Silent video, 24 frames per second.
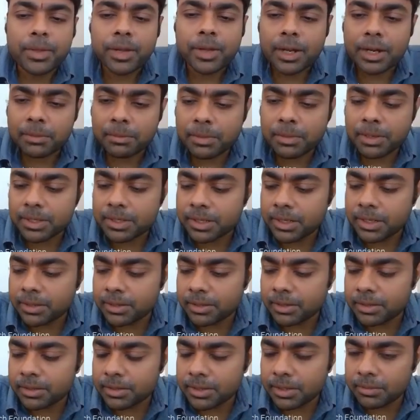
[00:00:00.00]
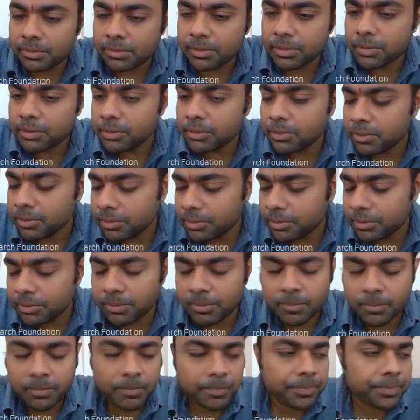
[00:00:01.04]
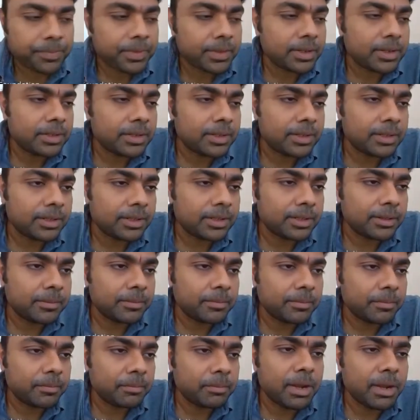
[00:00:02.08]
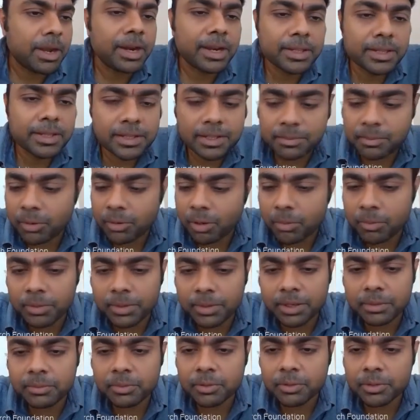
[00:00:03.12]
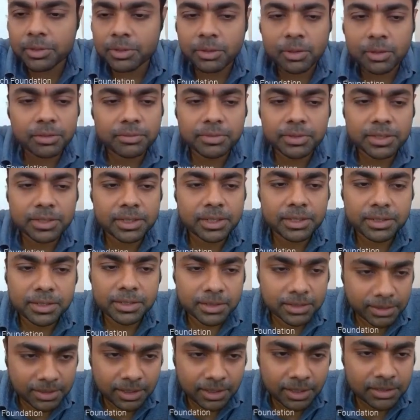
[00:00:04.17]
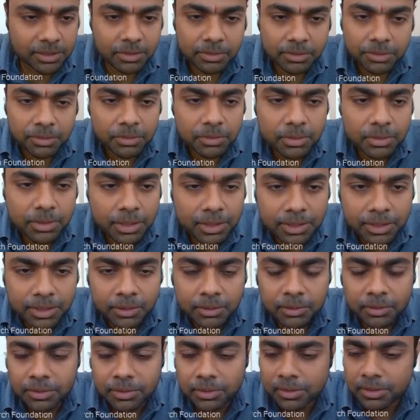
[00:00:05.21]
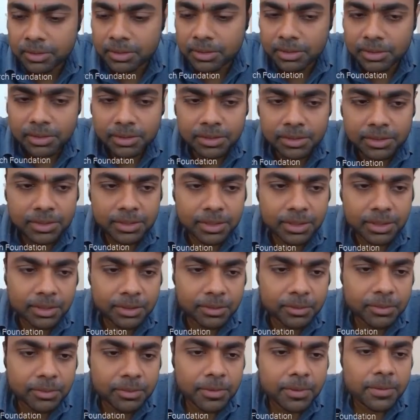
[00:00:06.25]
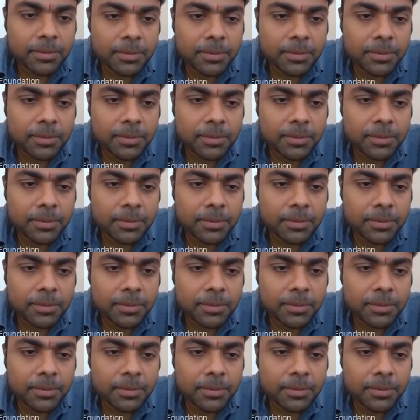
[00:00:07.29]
Administrator is someone who manages a property post confiscation. That's how you look at the whole scenario.